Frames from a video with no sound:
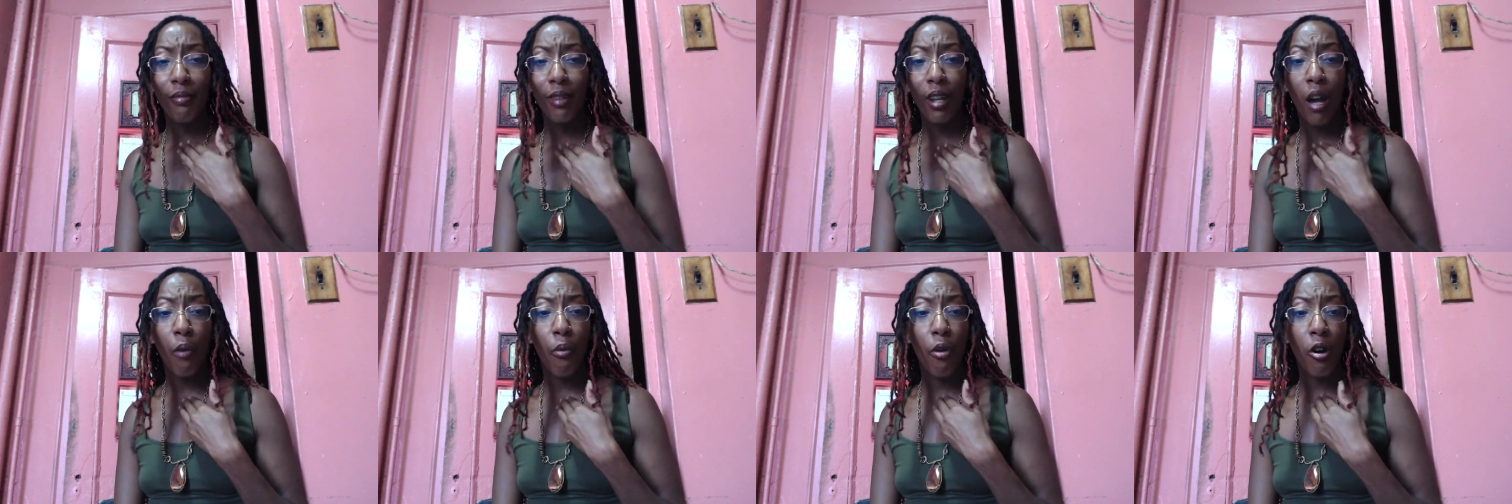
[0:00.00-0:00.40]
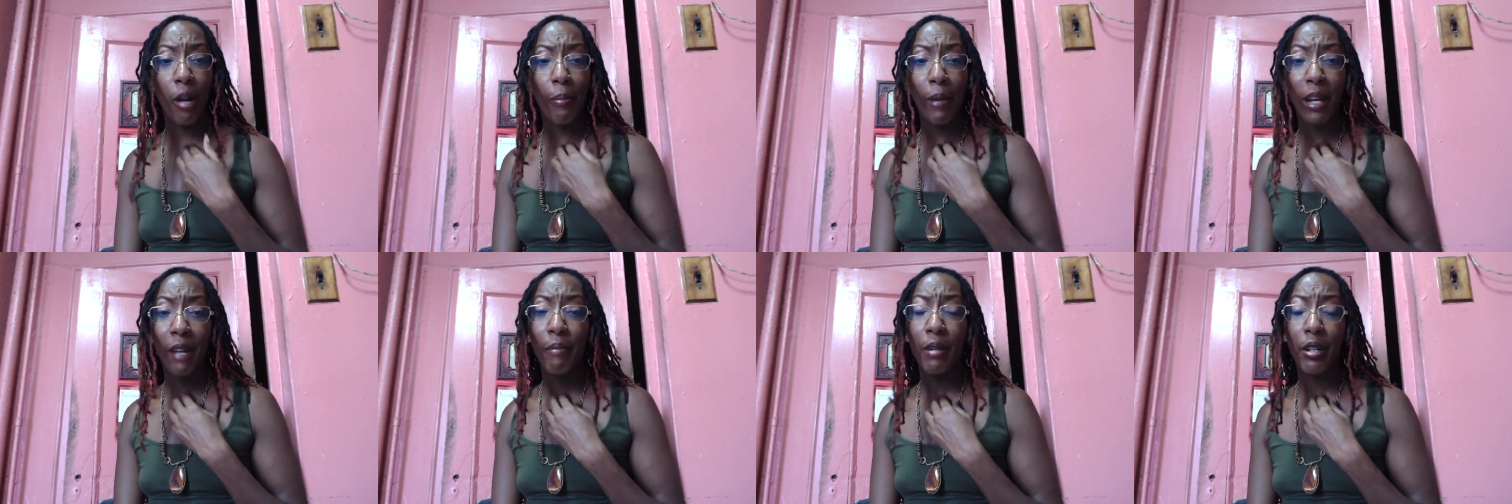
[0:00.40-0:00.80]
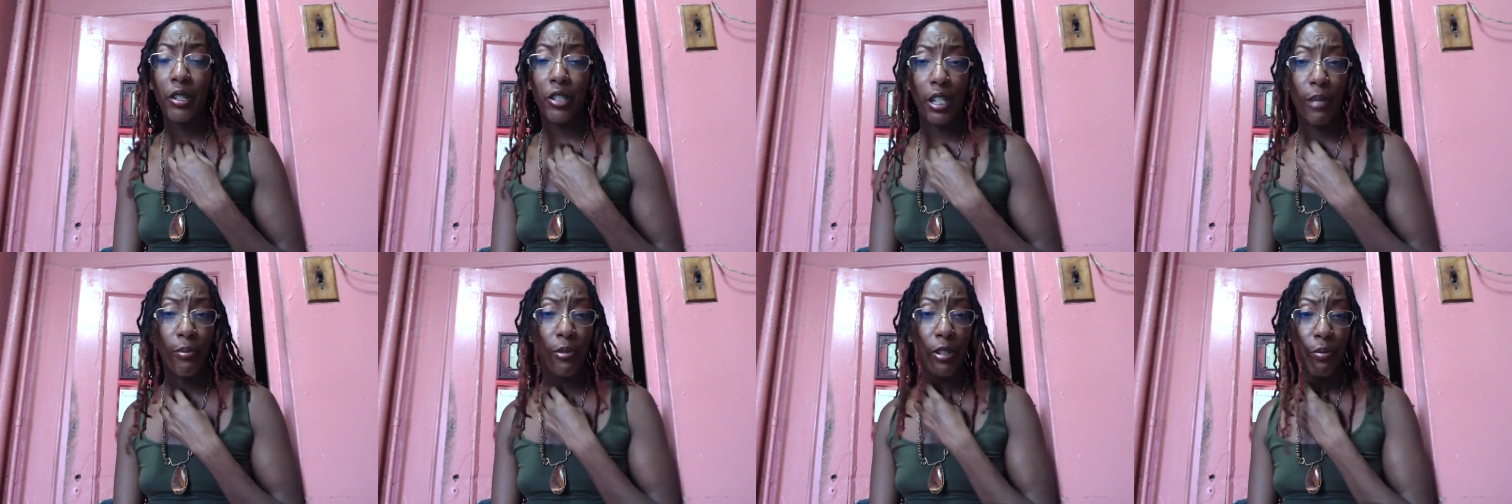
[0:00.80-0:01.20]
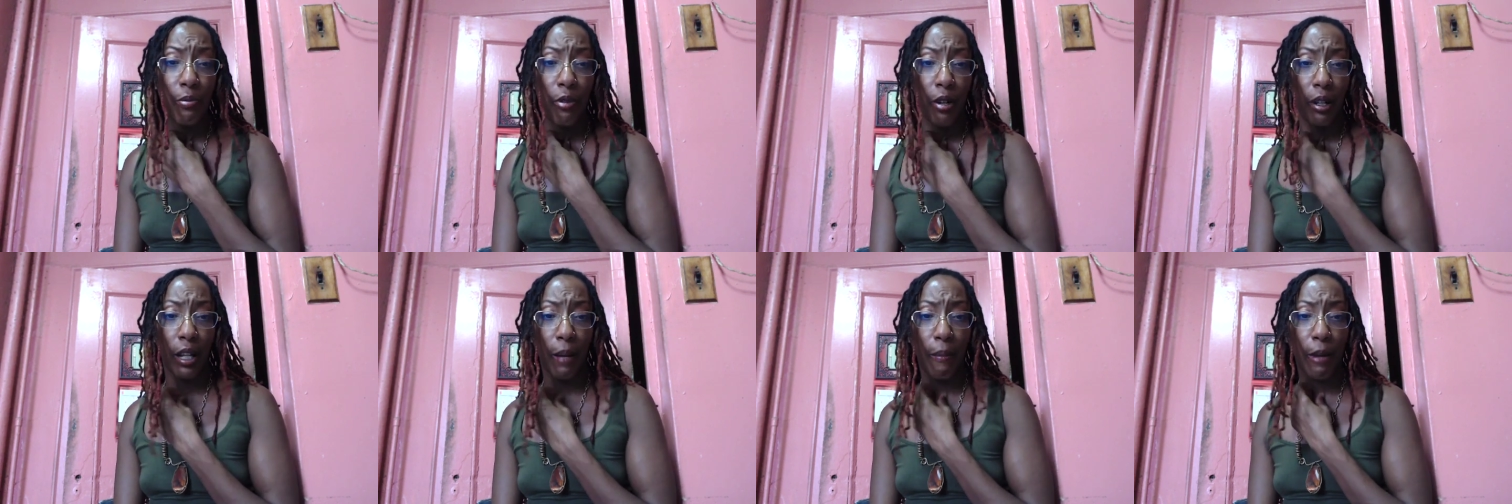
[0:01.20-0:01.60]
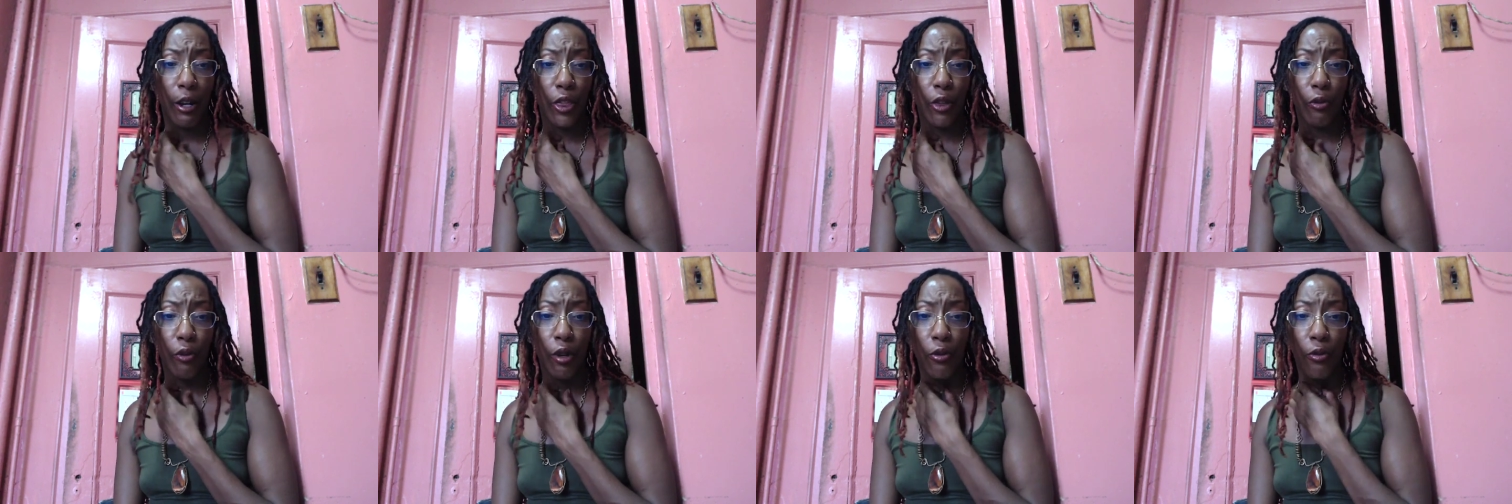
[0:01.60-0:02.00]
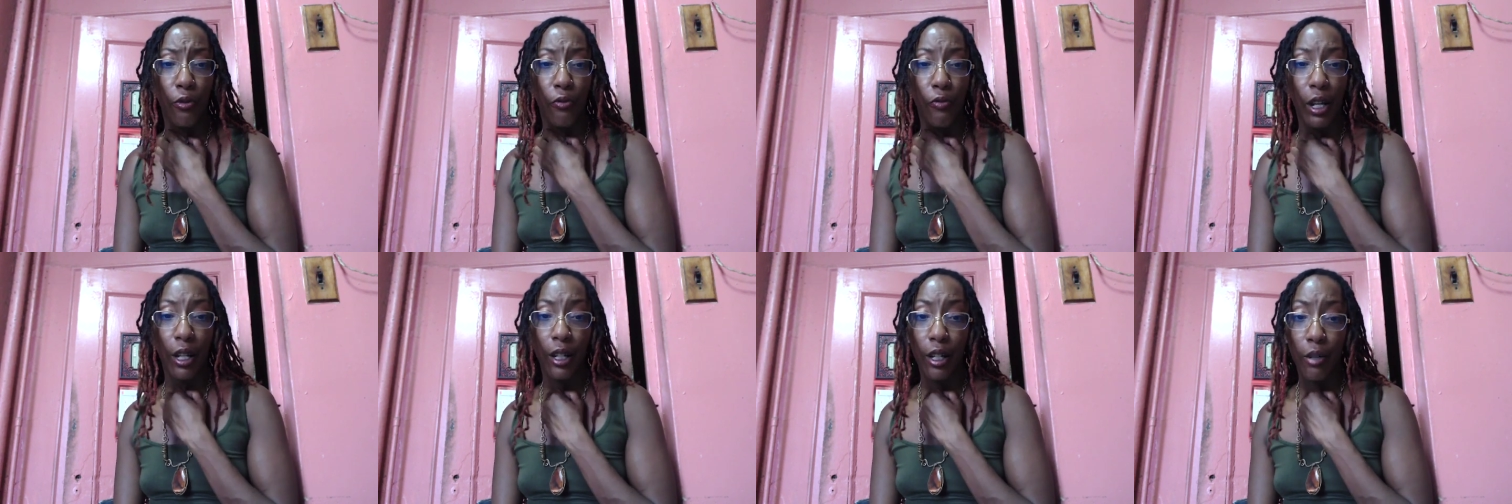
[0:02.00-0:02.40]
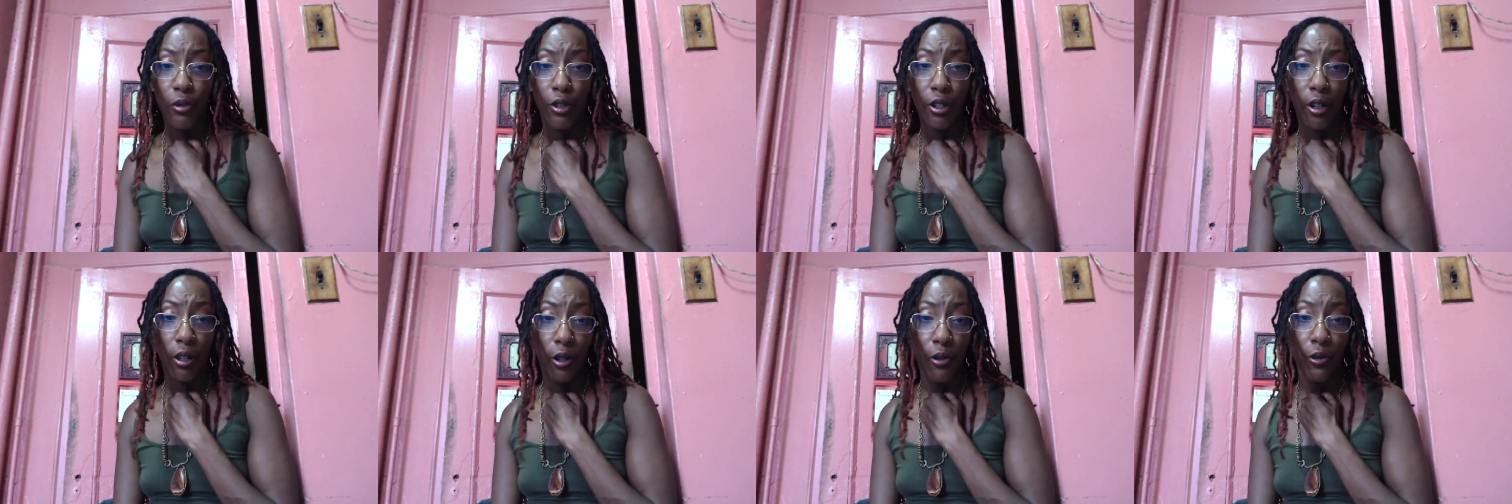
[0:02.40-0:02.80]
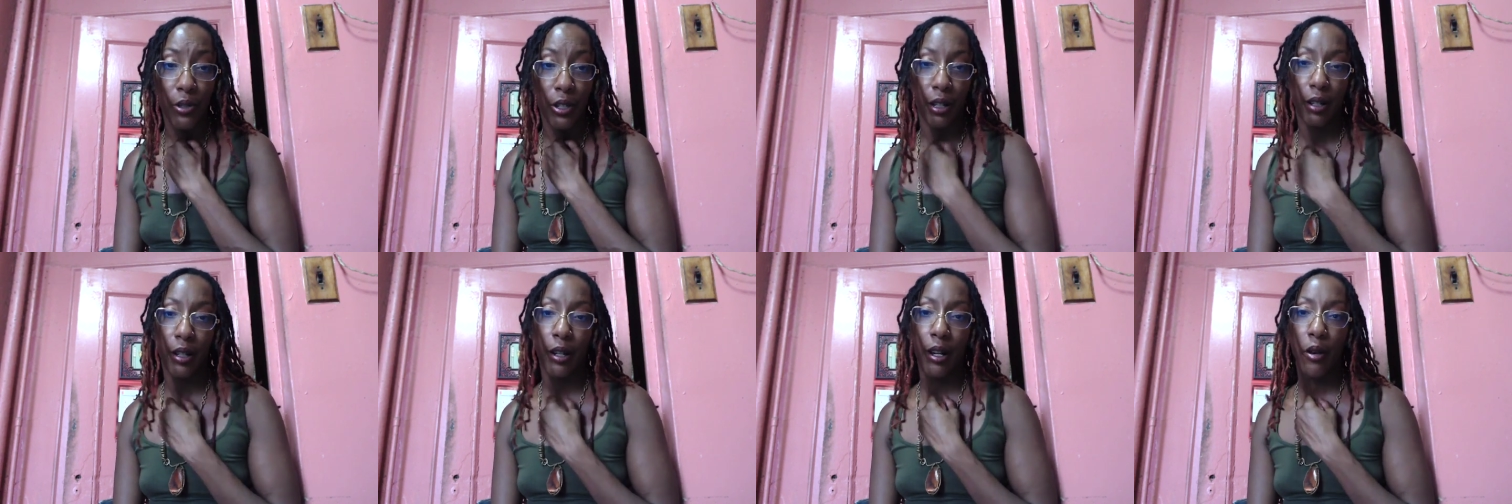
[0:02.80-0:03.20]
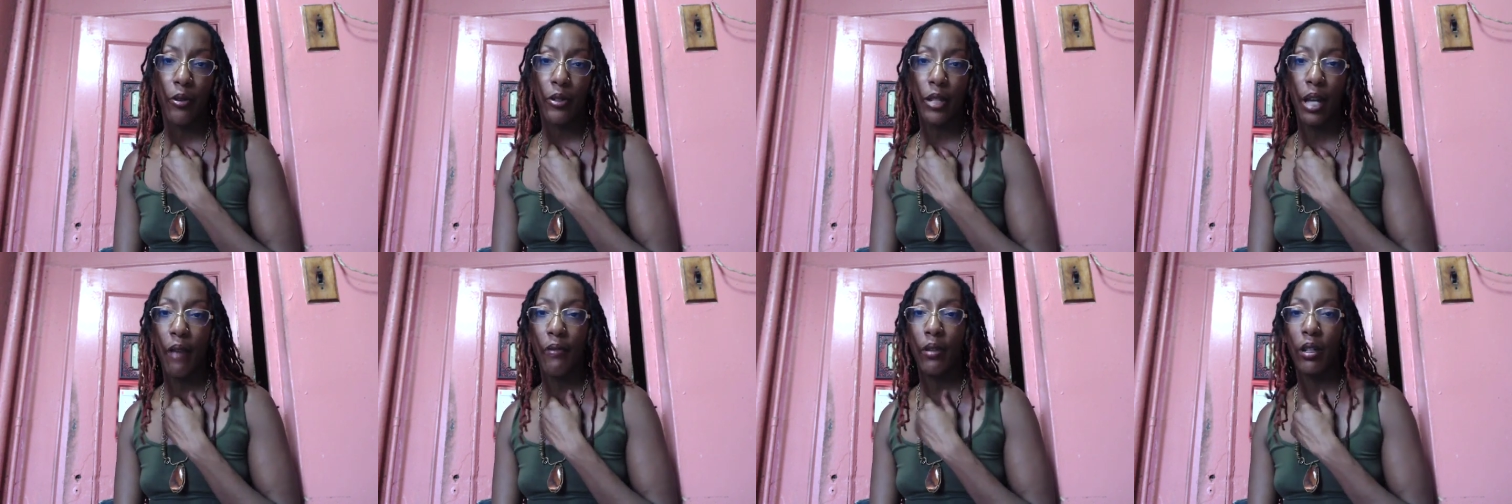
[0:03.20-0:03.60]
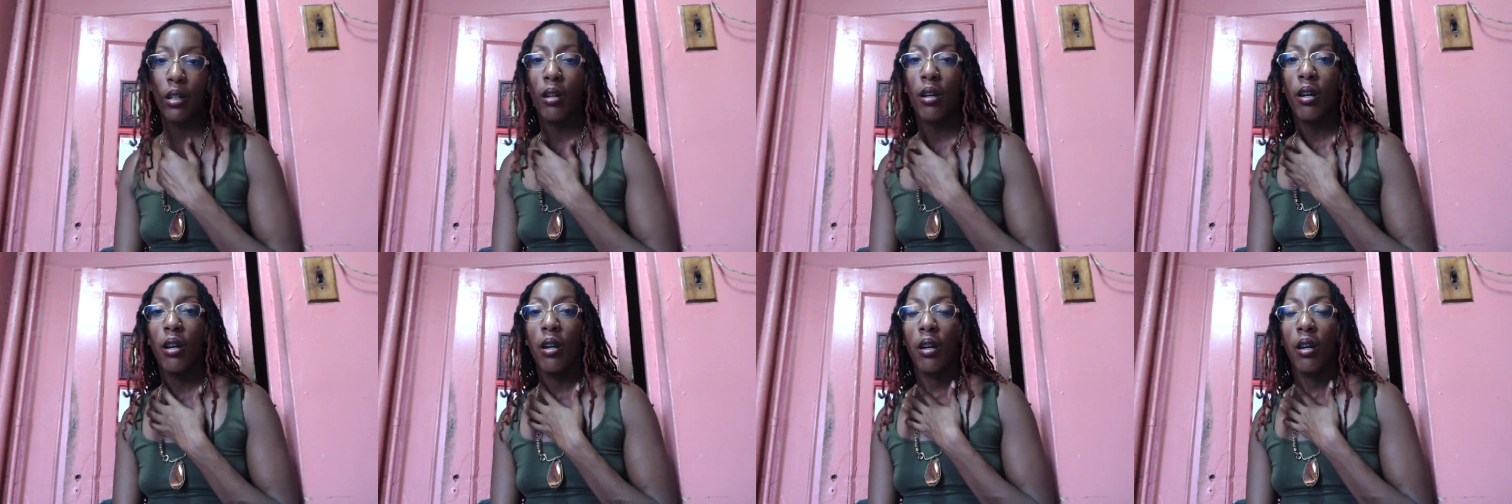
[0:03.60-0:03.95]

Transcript: I woke up out of my sleep this morning, like my throat felt like it was closing, like I was having